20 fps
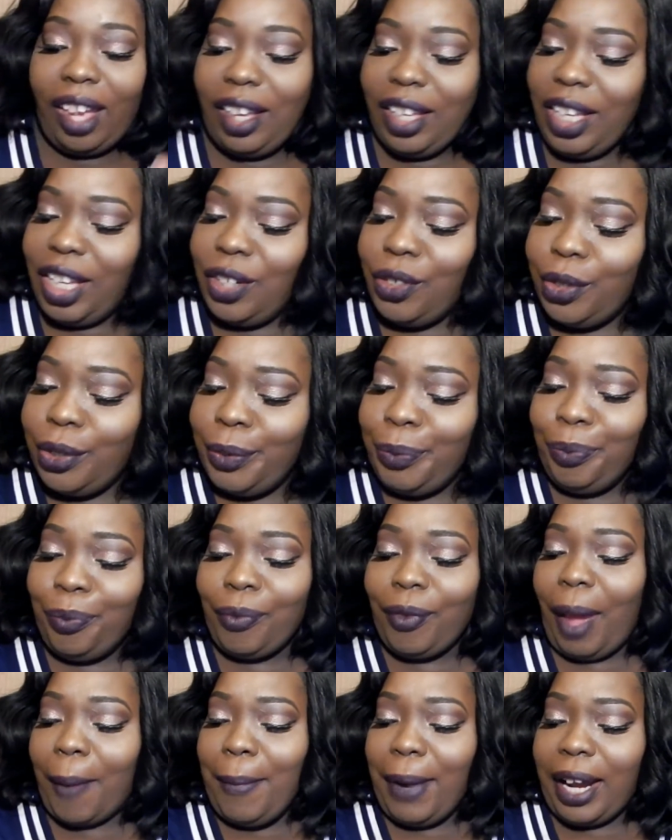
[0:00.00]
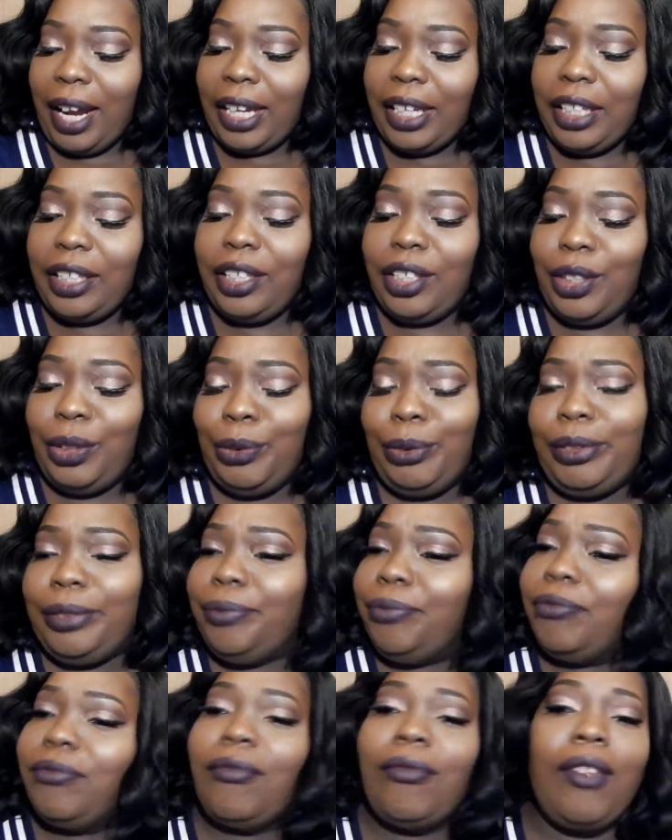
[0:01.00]
You know, because you don't
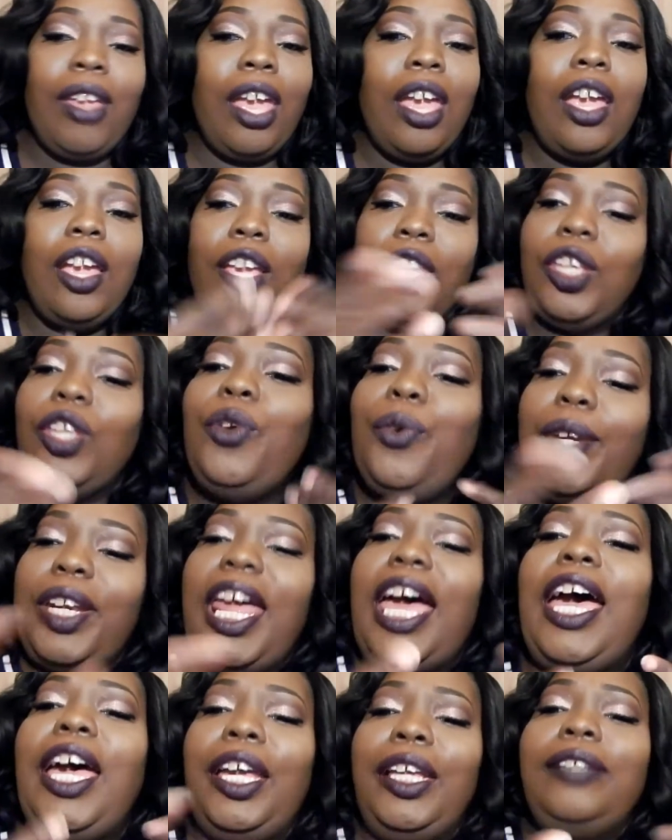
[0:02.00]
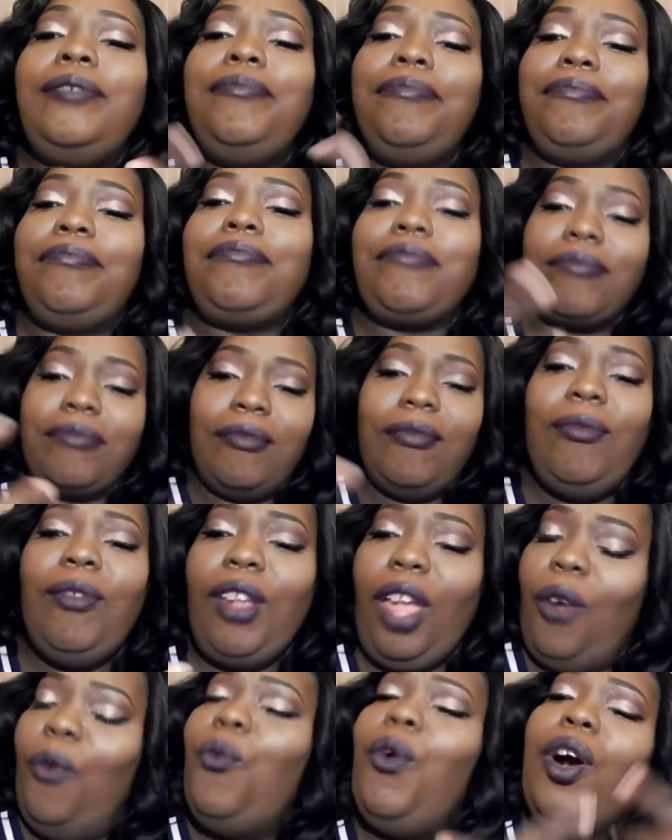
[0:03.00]
know, you and I
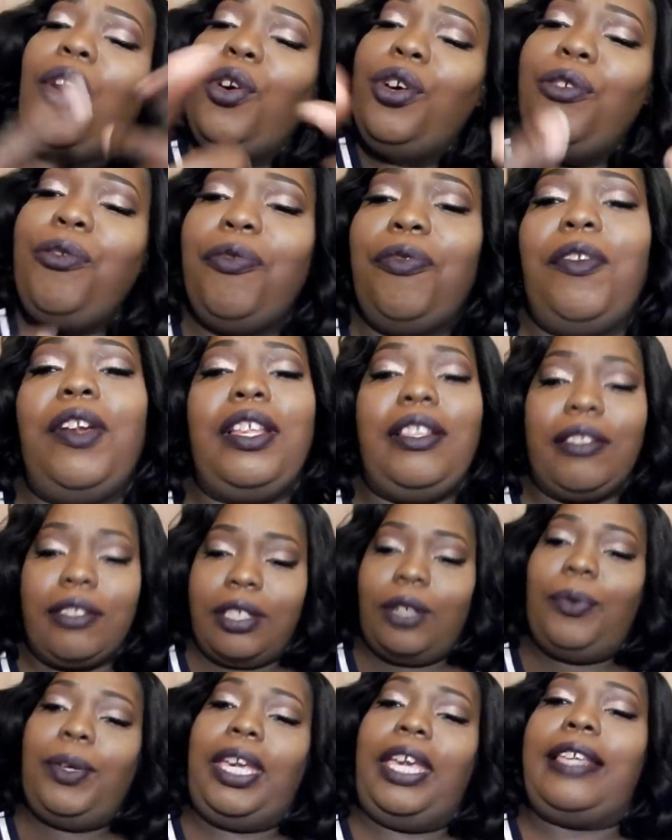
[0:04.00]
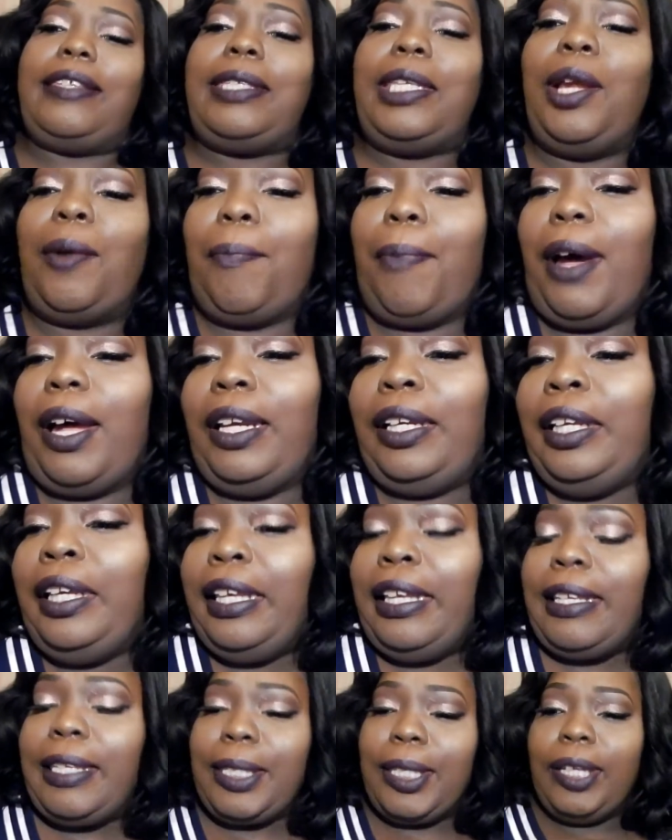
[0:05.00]
were good friends, so we can sit down
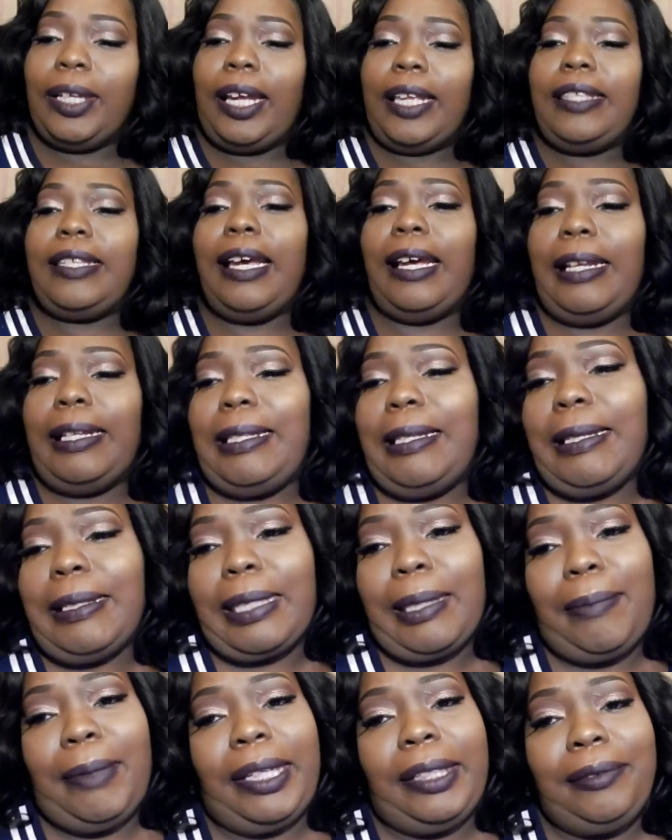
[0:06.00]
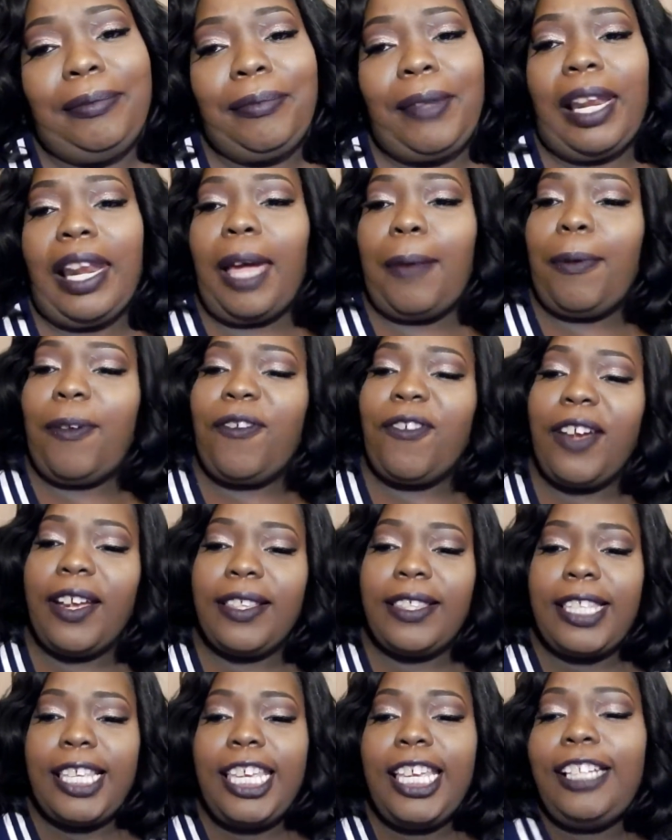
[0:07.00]
and talk the things a man lap a
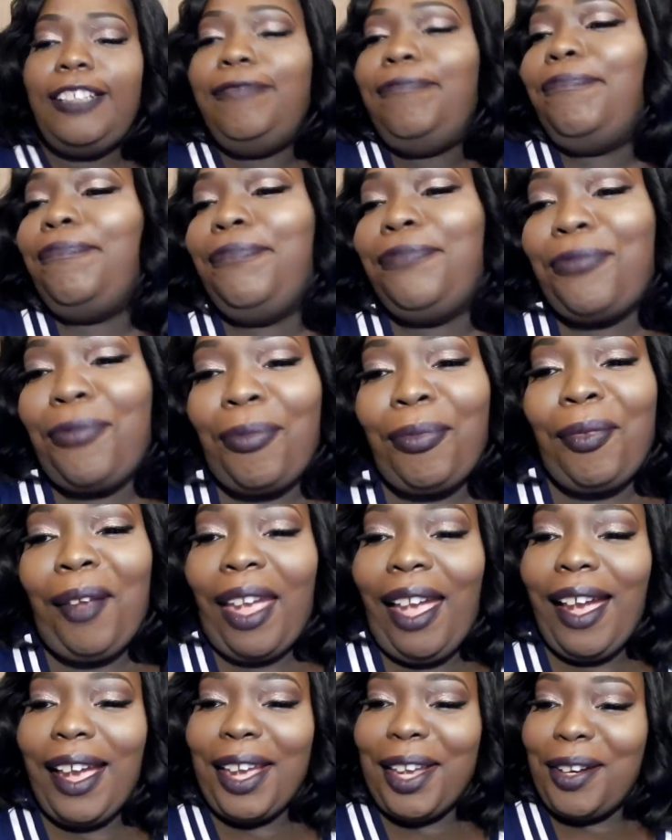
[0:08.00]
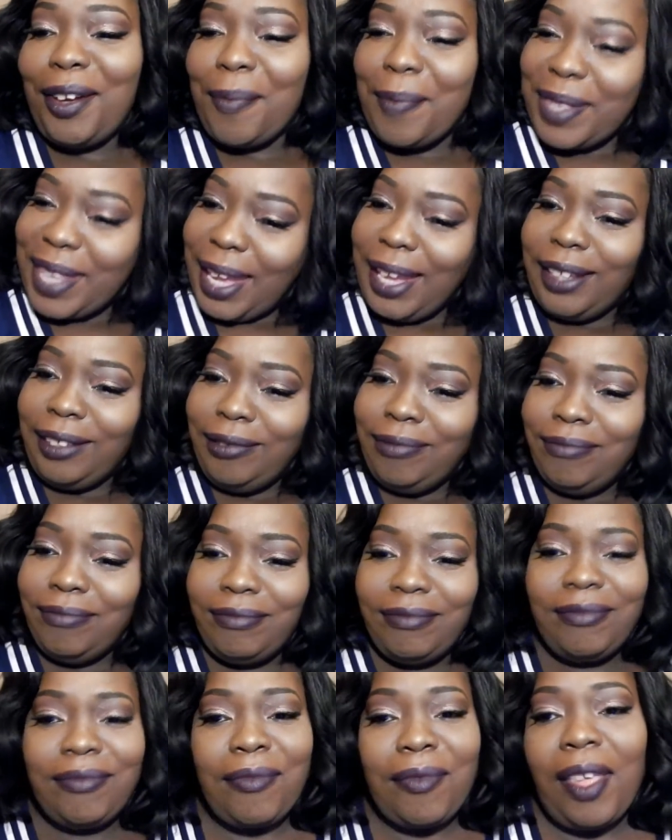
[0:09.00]
frack to you. You know what I'm saying?
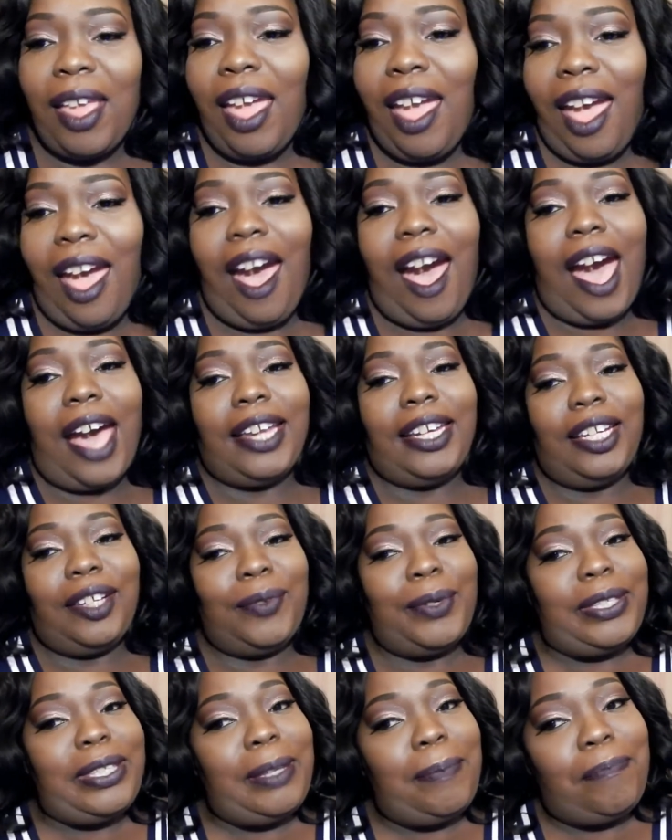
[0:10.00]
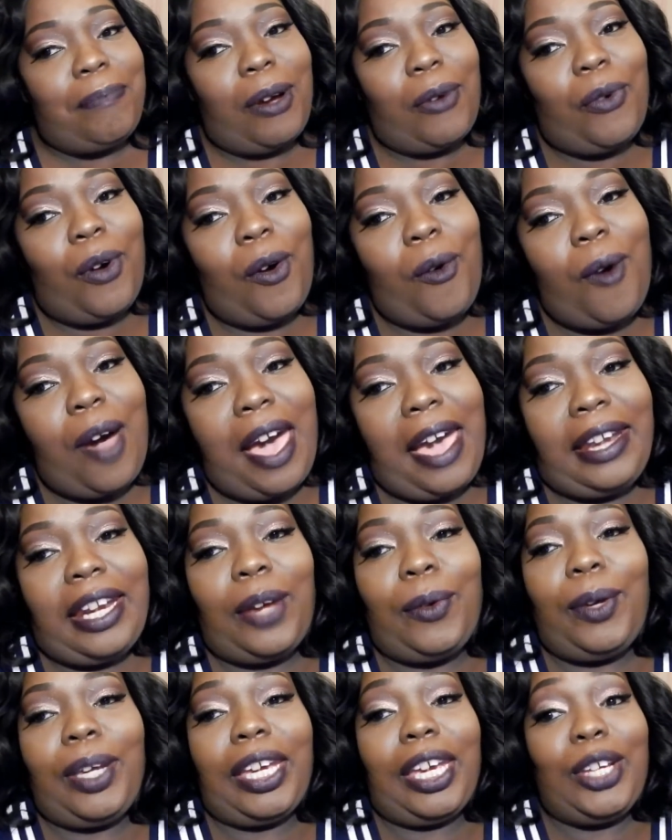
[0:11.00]
And then we sip on more wine
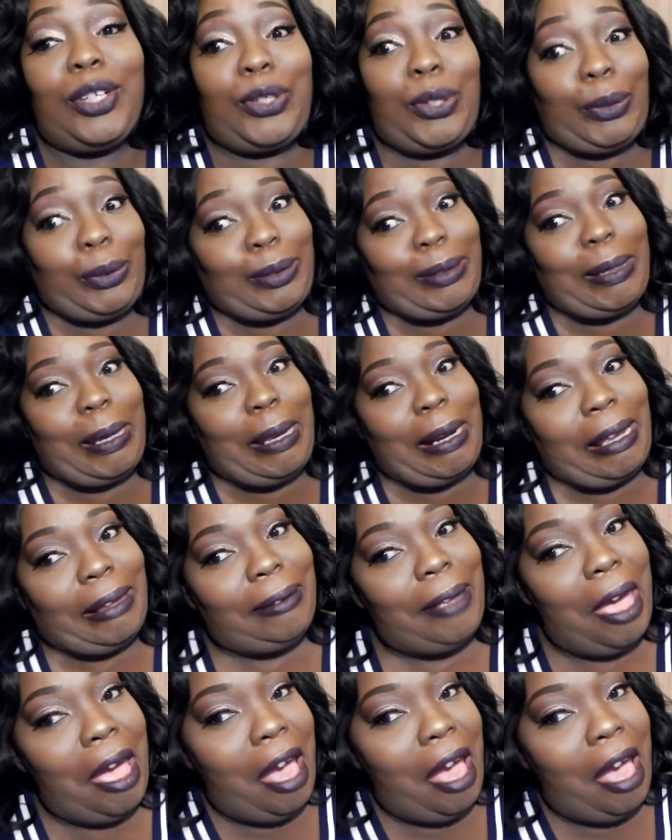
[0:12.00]
and we get drunk together.